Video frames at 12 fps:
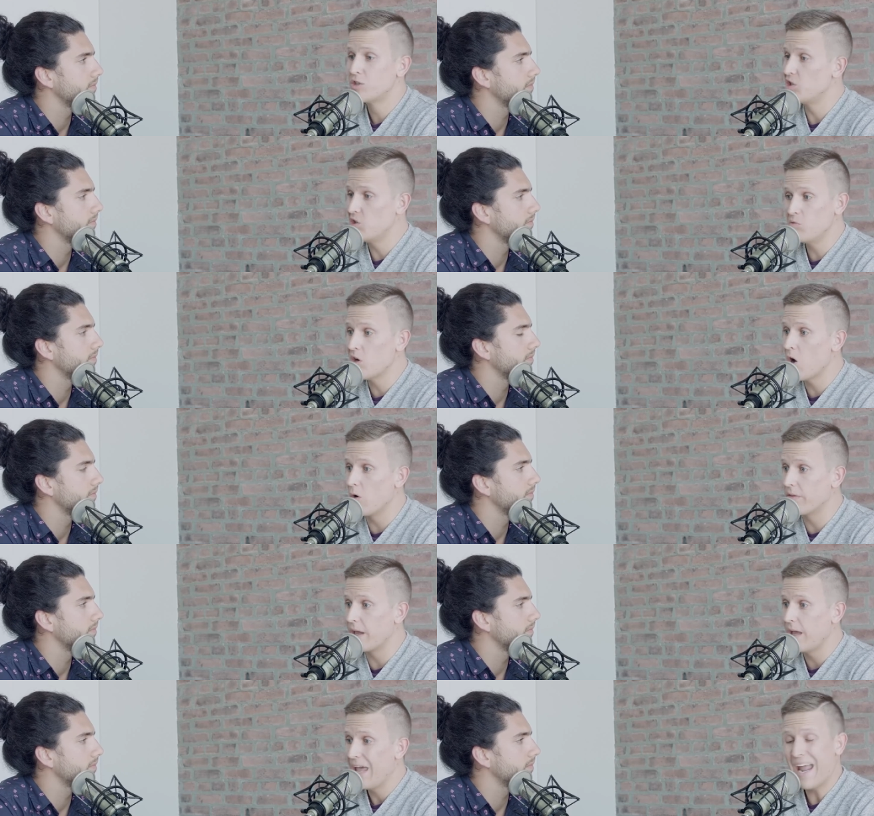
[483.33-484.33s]
Speaker 1: so you know
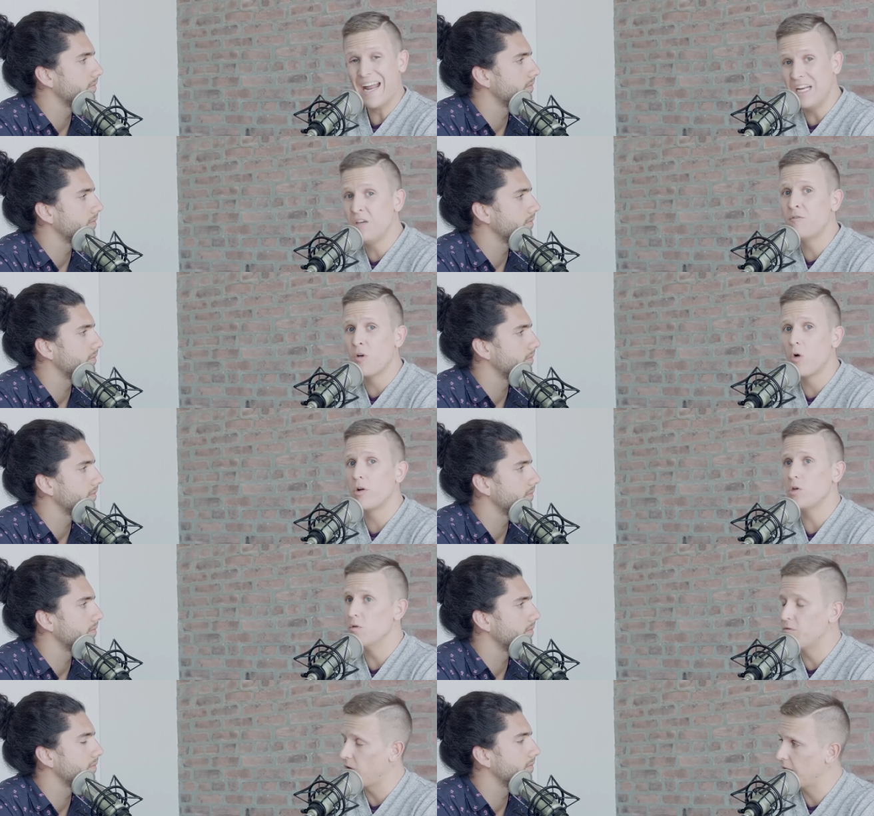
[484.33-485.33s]
that any photo
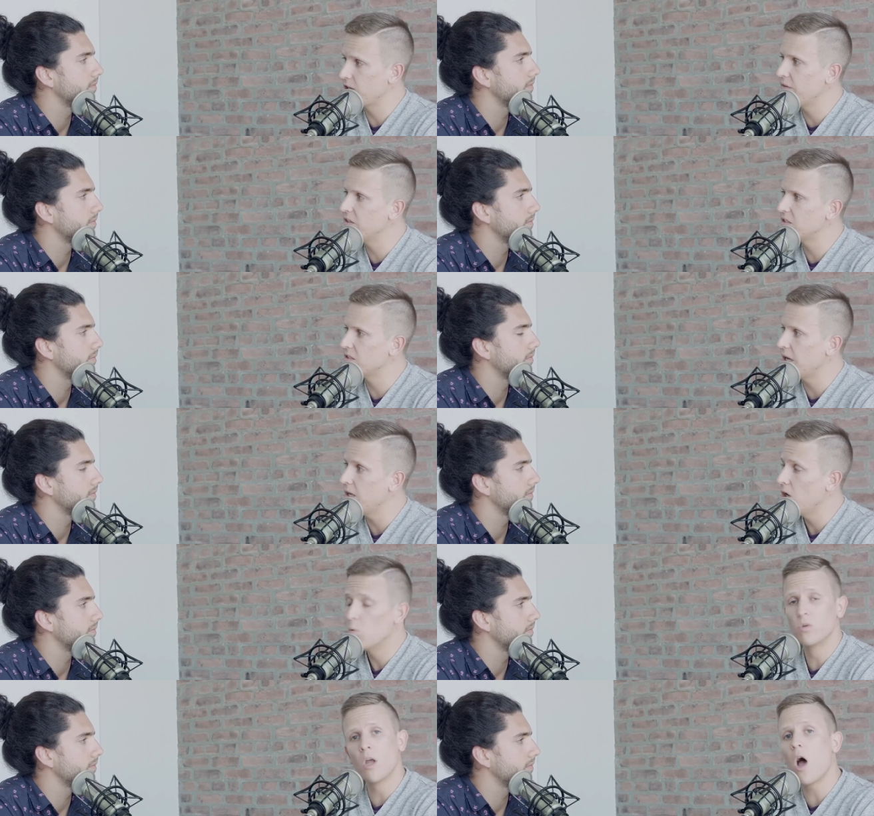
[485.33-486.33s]
you find on this site
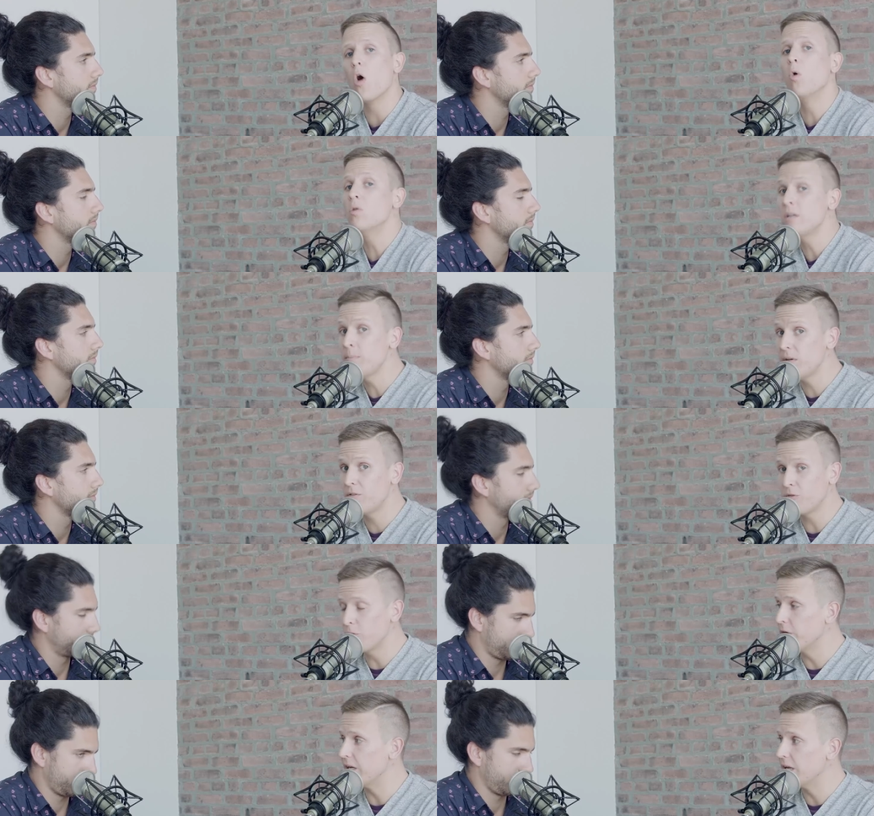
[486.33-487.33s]
will not only be
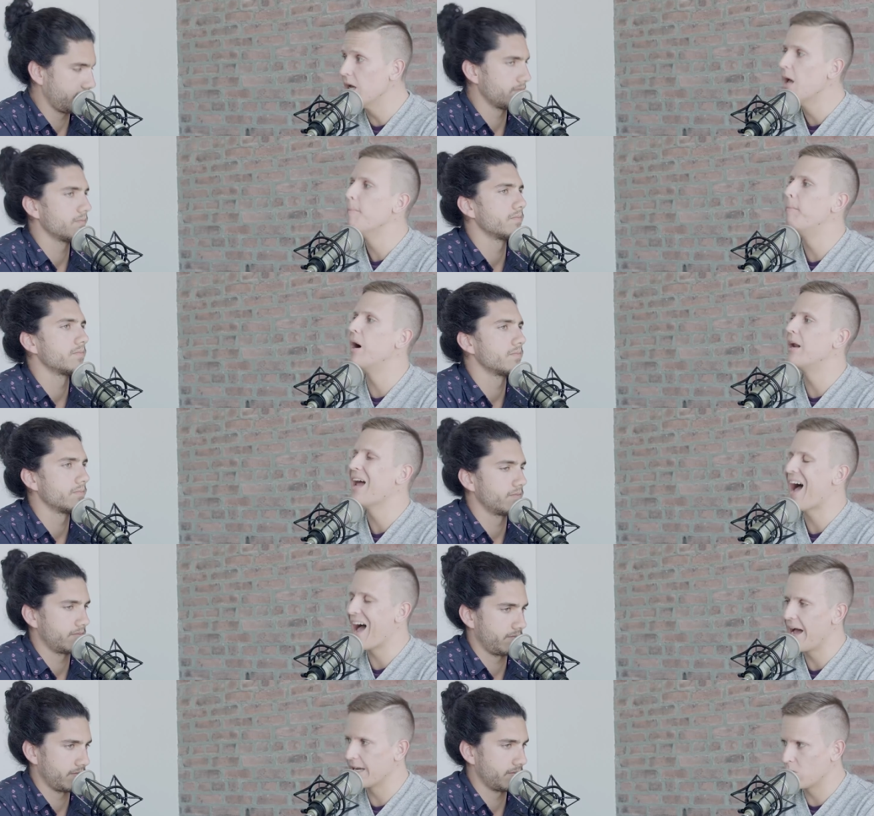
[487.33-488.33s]
free, but
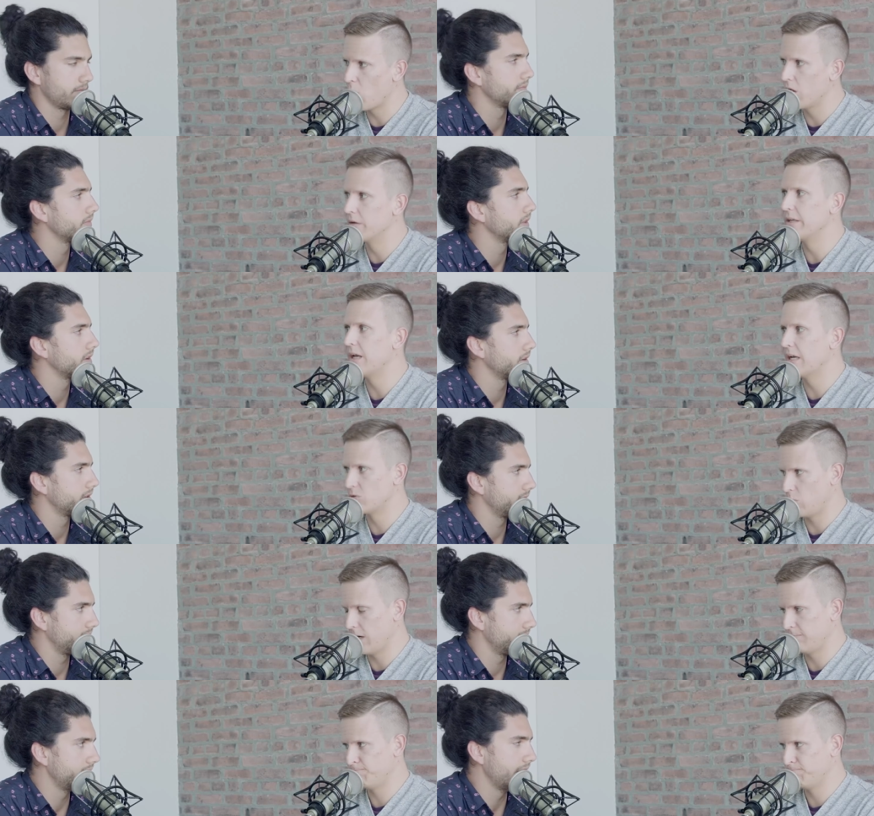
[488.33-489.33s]
high quality as
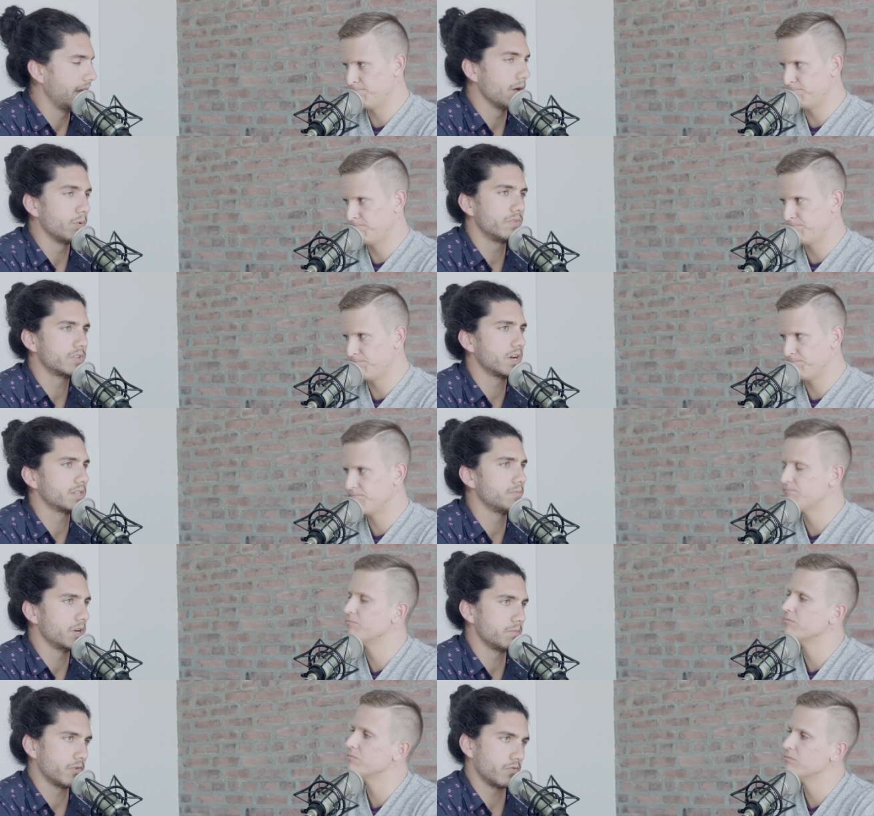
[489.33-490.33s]
well.
Speaker 2: Yeah, and we've talked
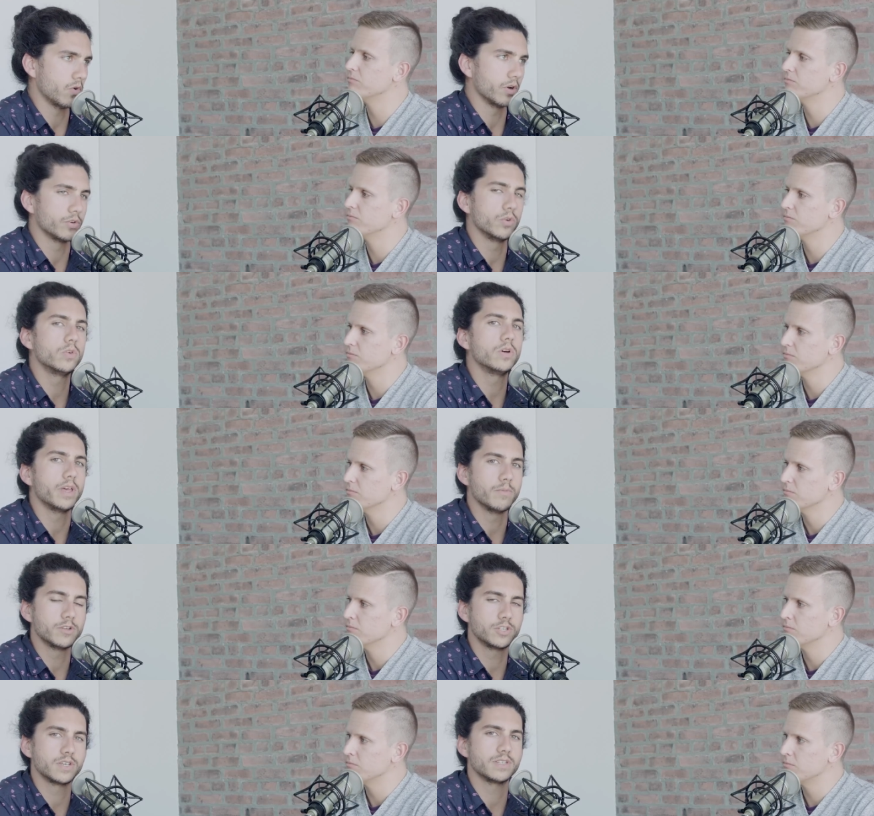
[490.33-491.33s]
about it before. Google
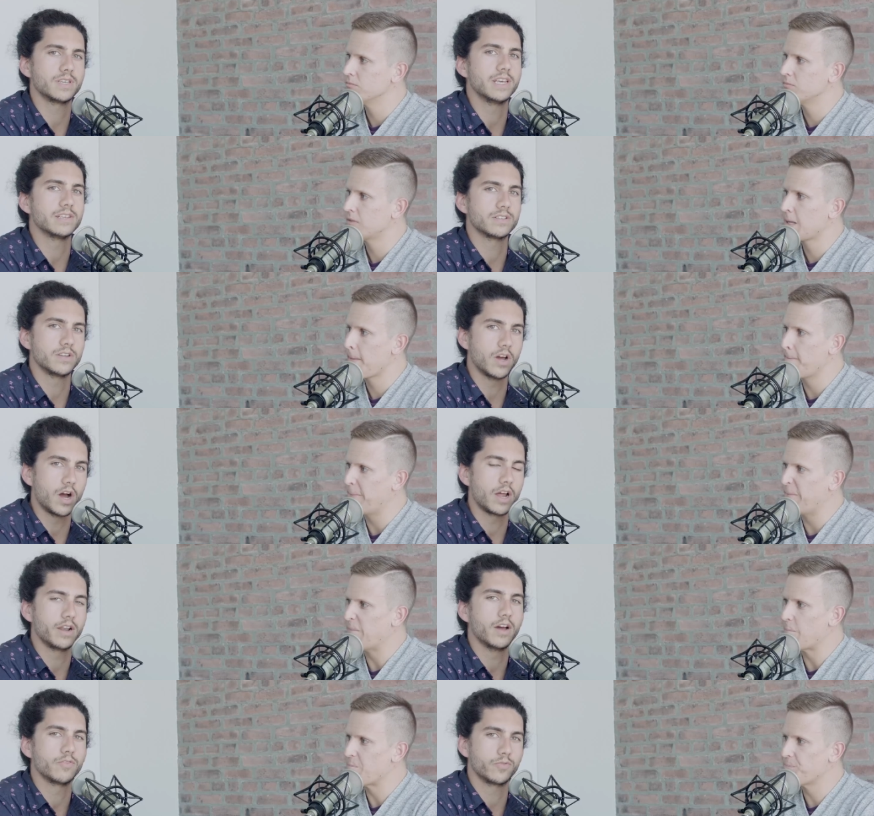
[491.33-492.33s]
Images is
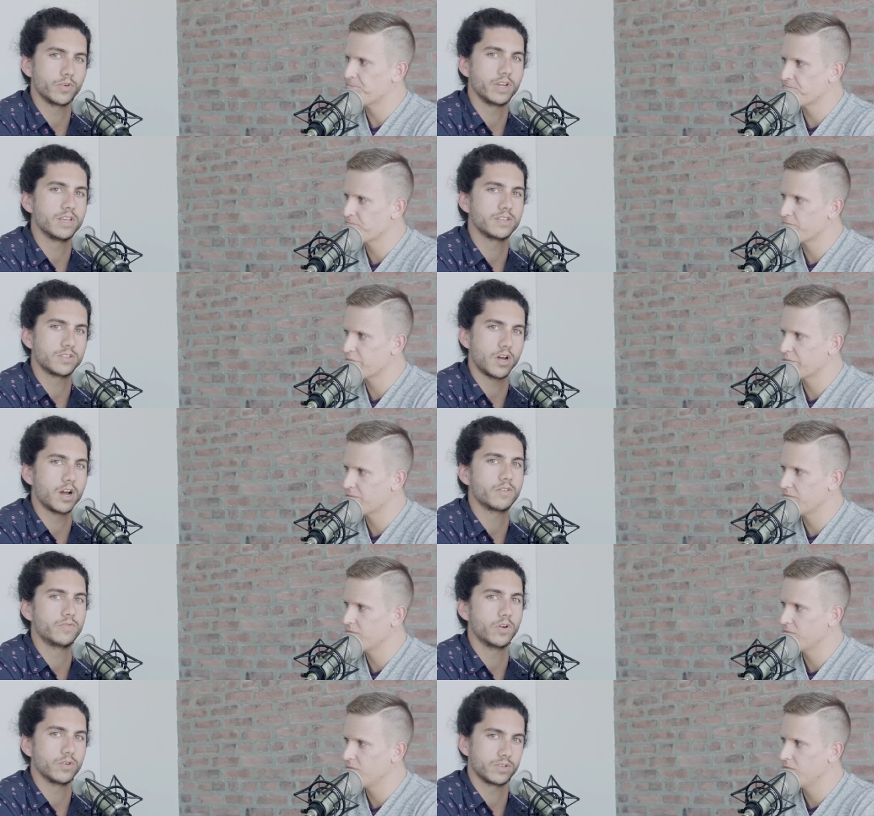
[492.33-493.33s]
not a free stock
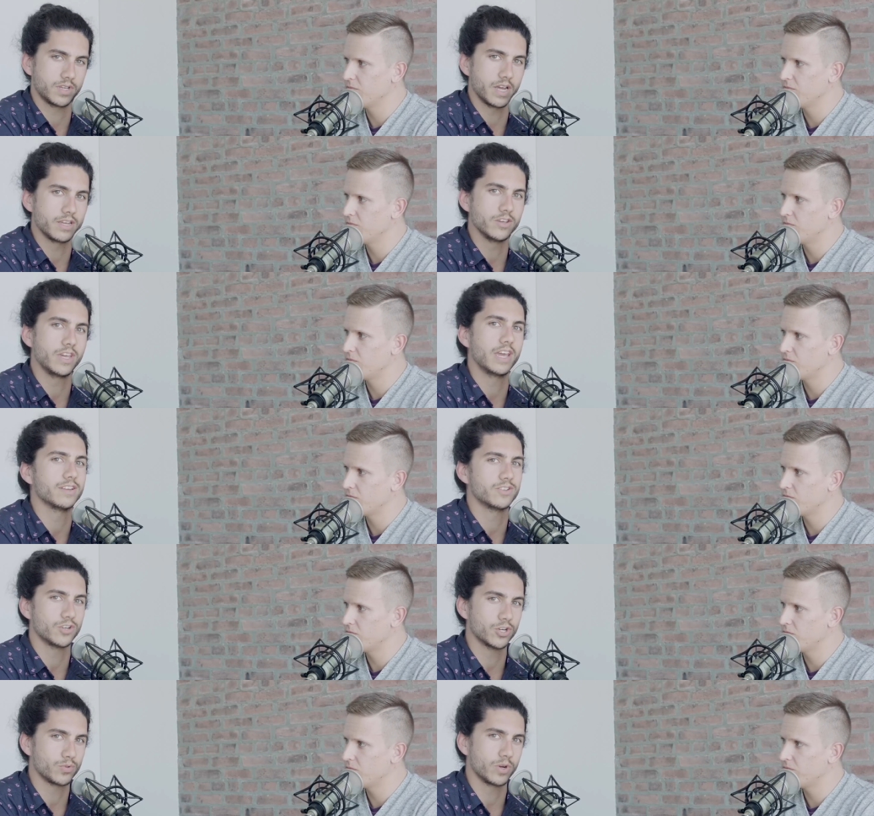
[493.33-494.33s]
photo site. You can't
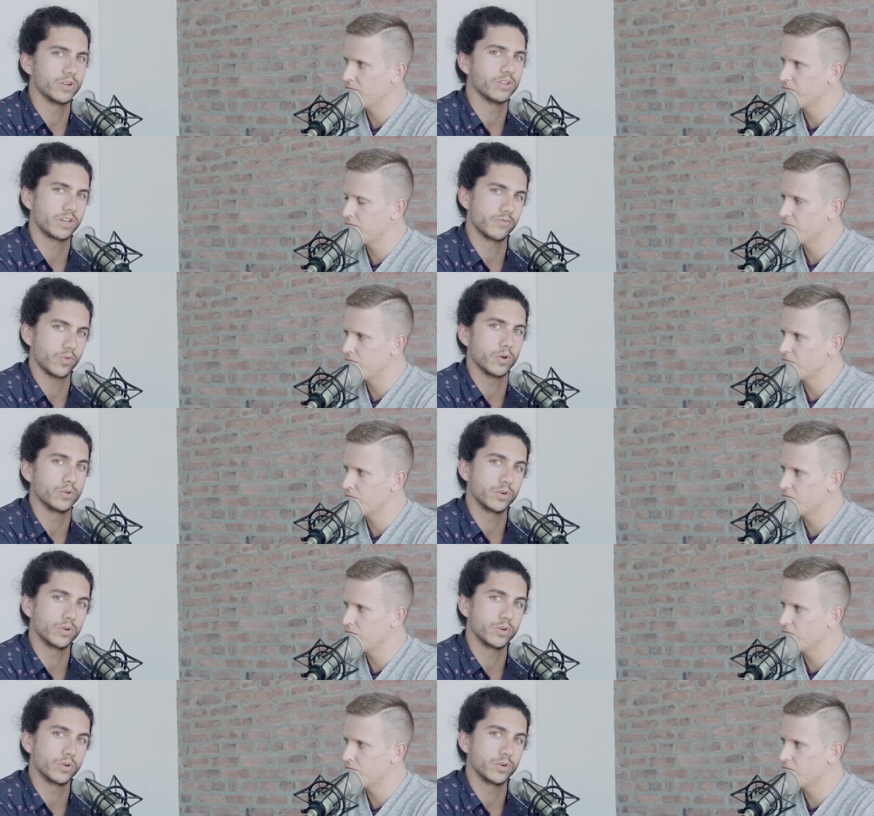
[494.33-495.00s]
search what you're looking for on